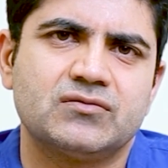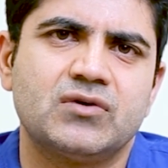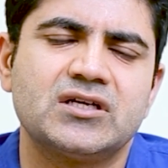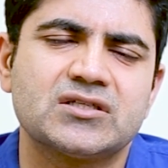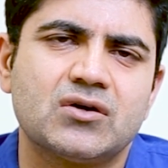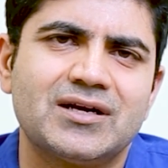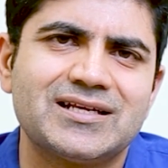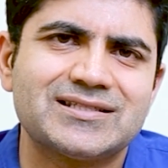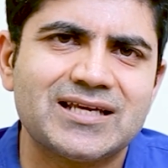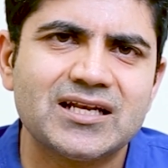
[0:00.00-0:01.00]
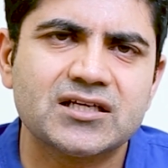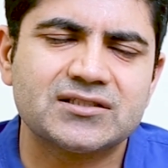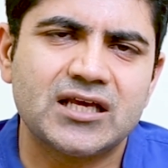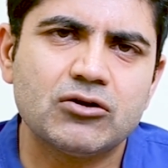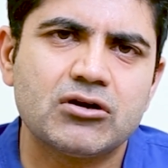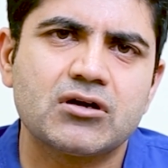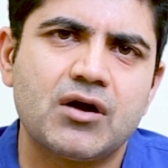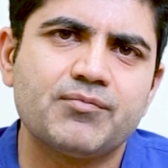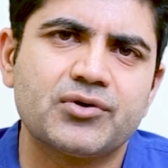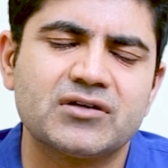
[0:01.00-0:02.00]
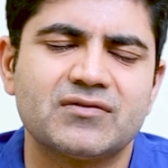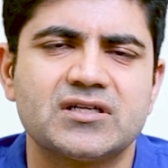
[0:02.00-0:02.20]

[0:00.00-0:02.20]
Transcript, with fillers: One is called a cellular component,